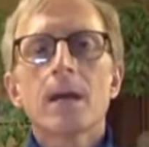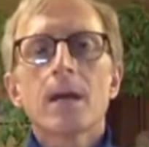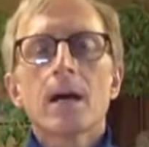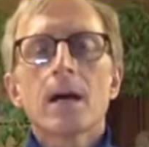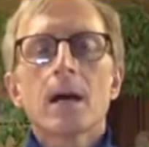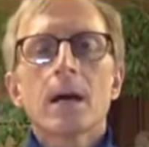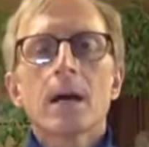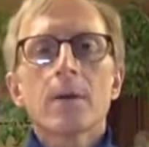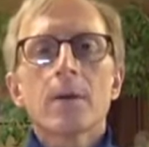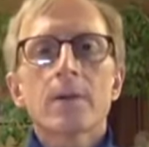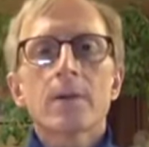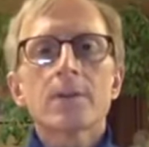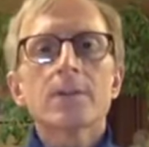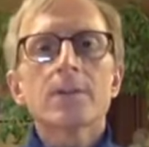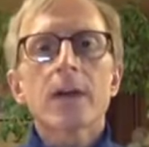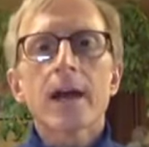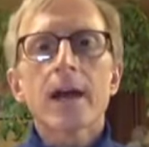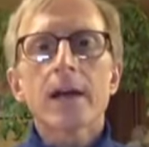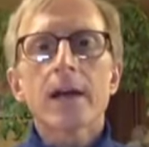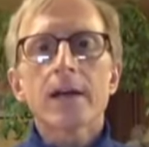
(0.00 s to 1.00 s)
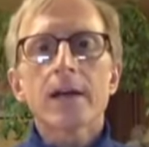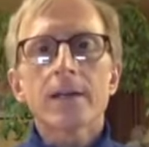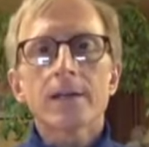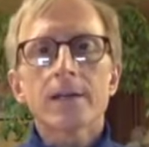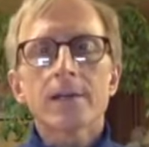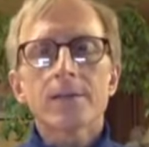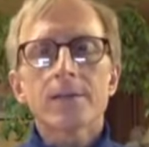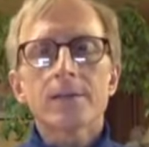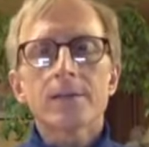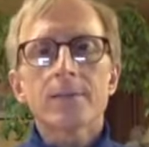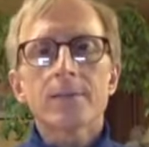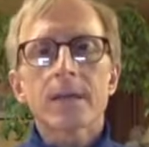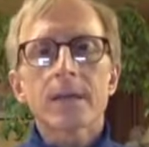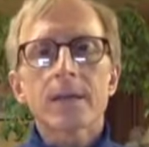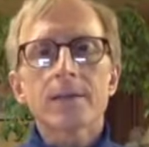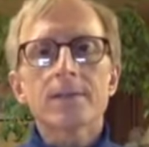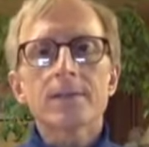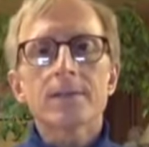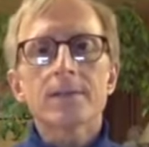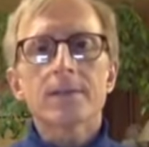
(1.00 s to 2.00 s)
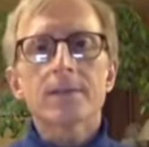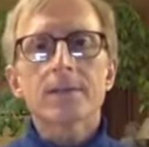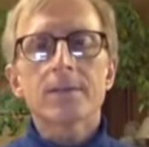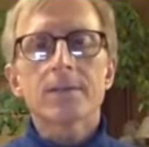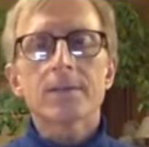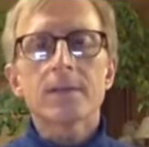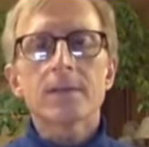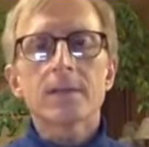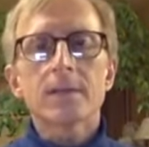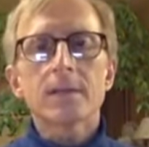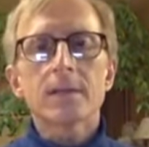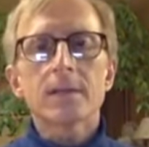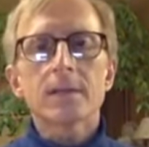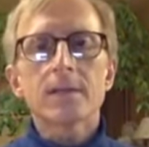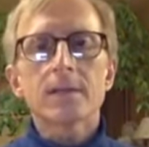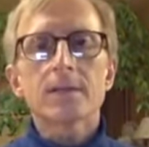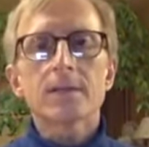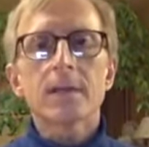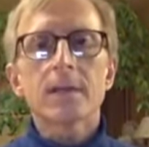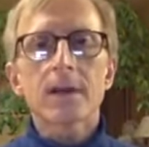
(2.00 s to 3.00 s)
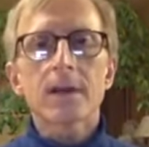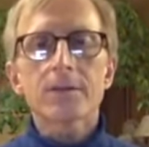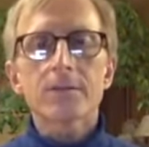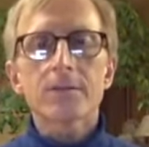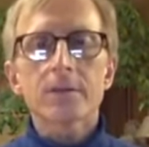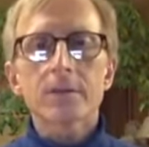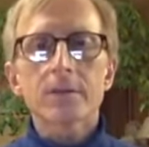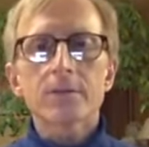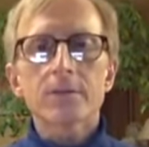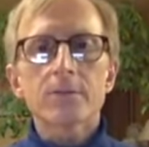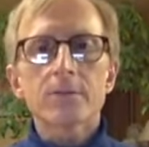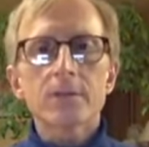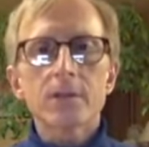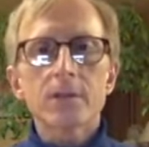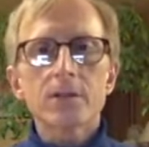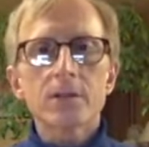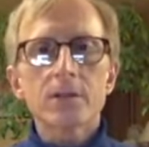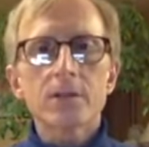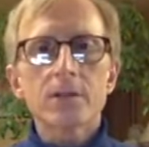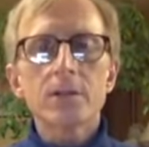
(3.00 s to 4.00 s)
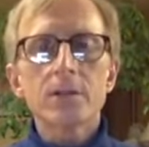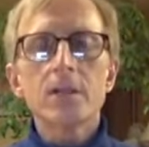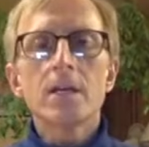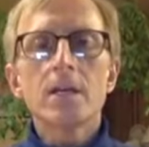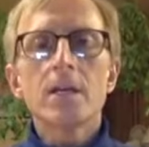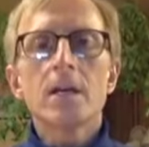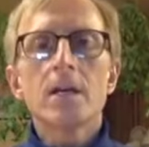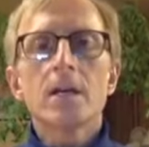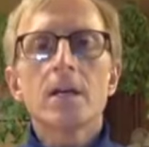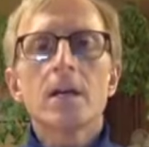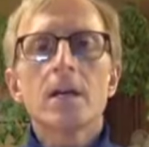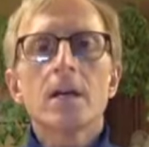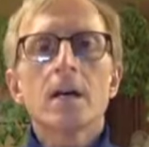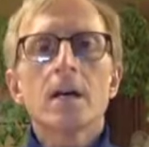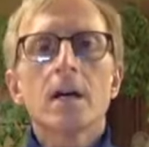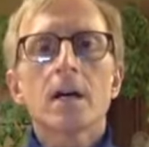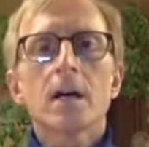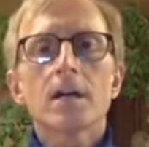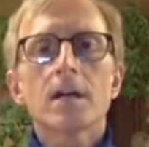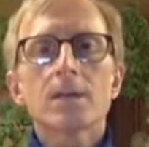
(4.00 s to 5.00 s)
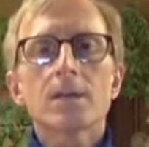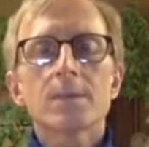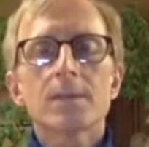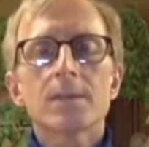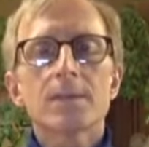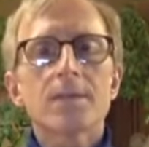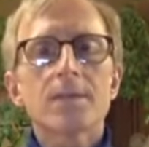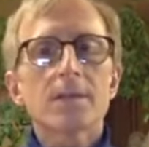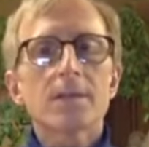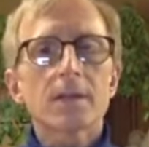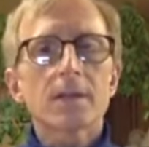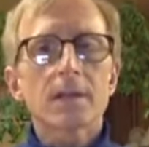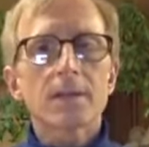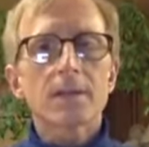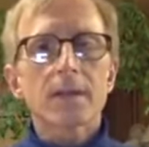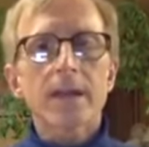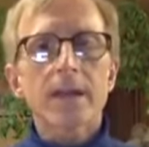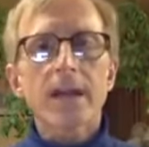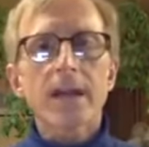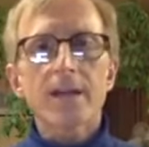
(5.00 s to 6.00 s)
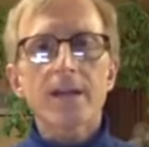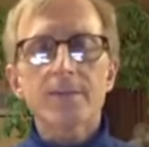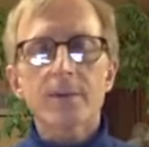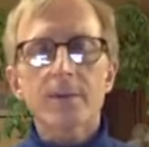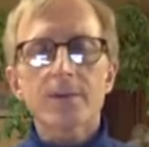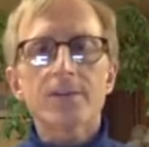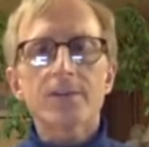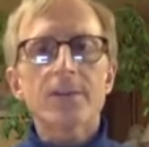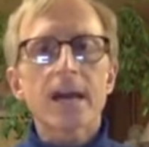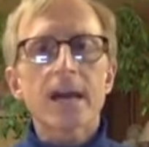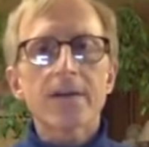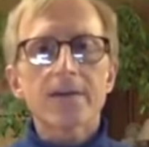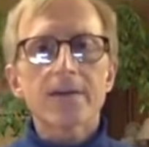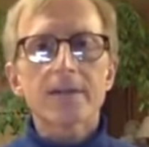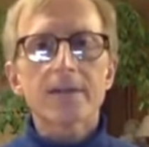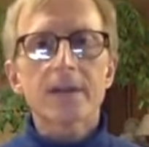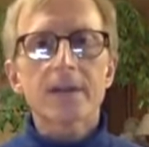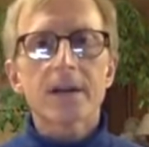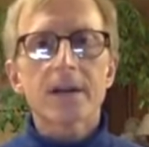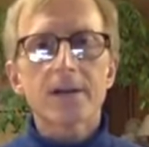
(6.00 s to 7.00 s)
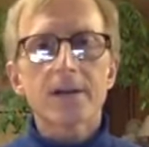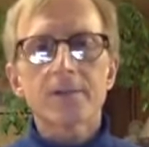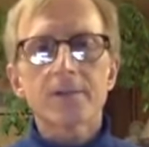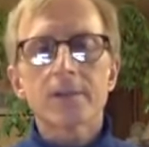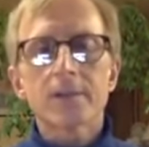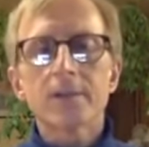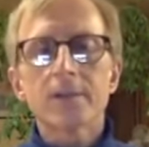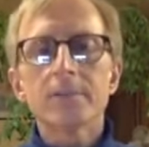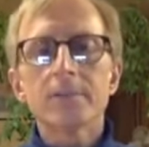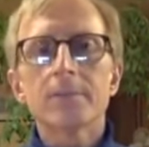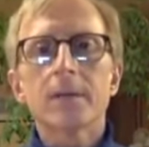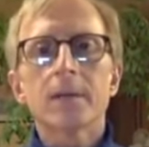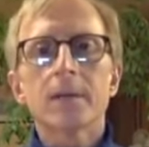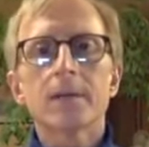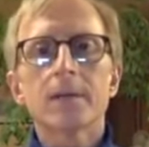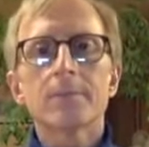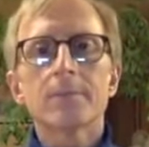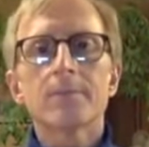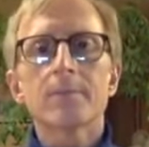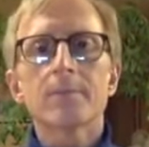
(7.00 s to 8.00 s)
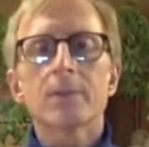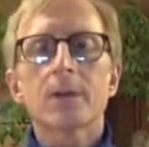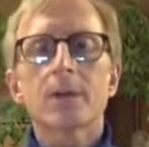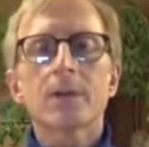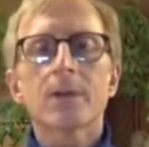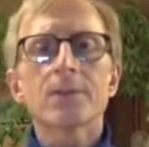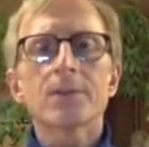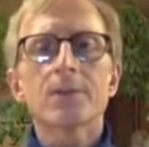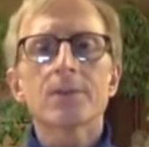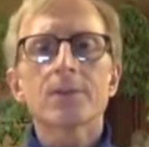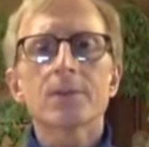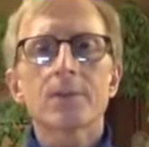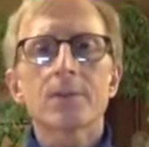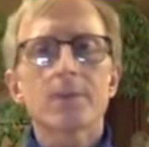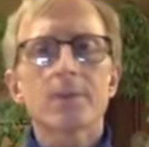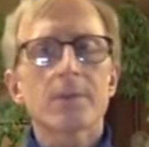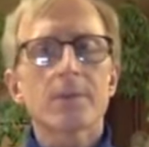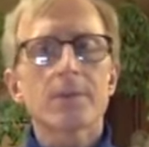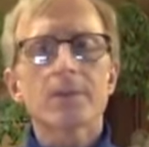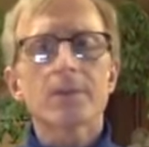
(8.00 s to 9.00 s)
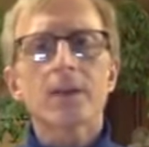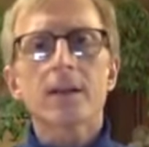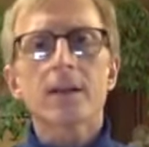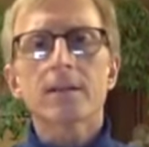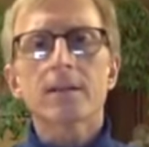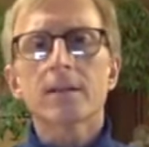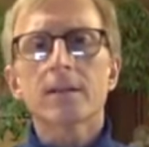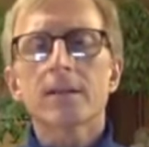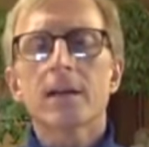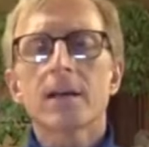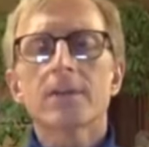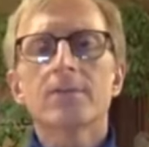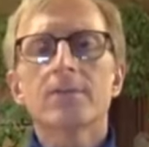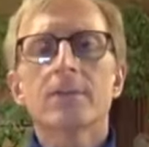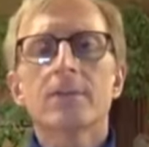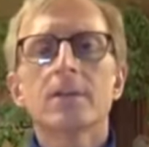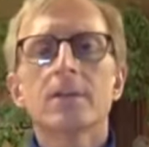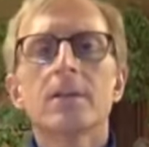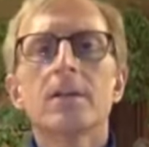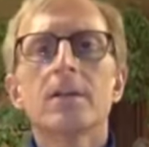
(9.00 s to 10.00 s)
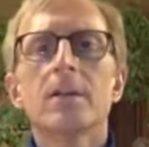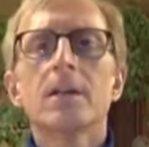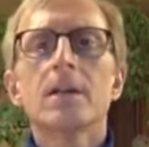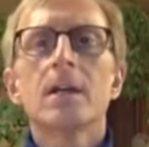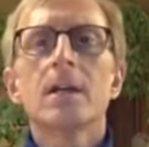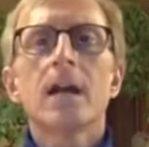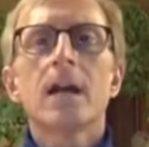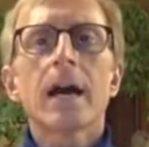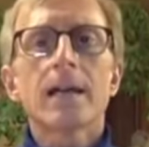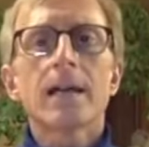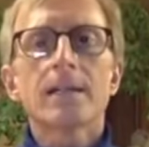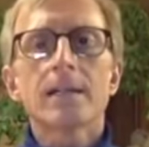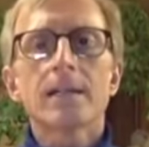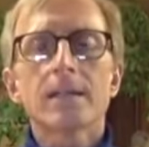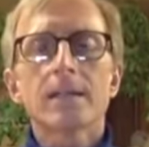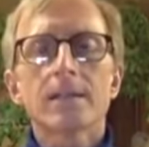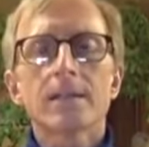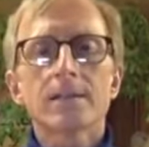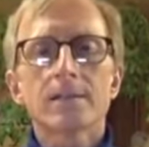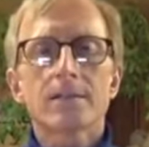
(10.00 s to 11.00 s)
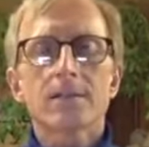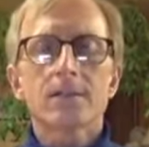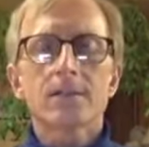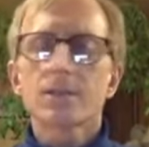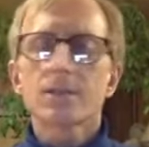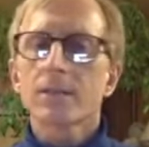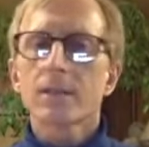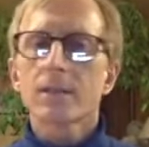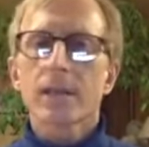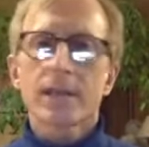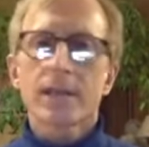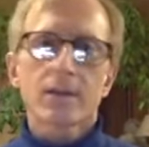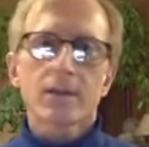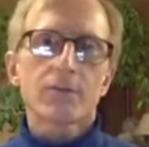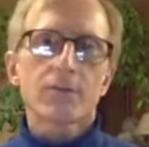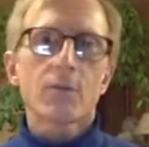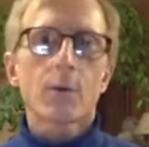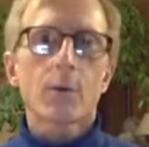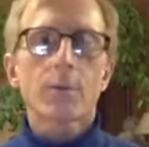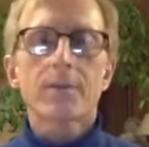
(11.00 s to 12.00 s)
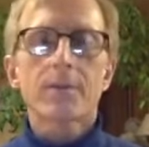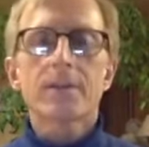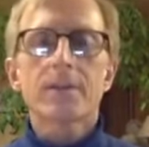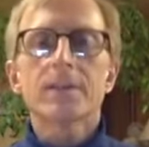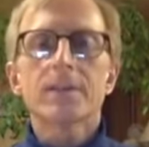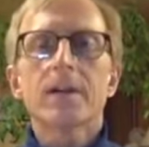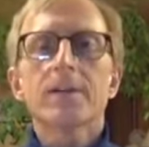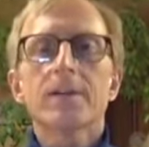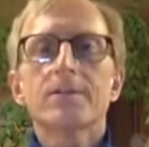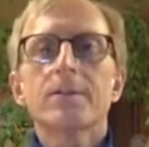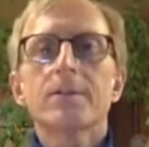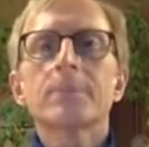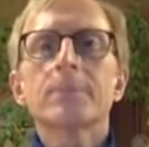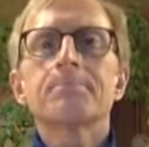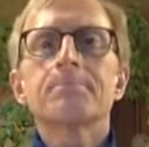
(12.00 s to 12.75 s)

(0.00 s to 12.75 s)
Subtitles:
Ashaya is based in the Tantric tradition, specifically the Kashmir Shaiva Tantra, but also some of the Shakta Tantra ideas. It's just a later form of the Tantra.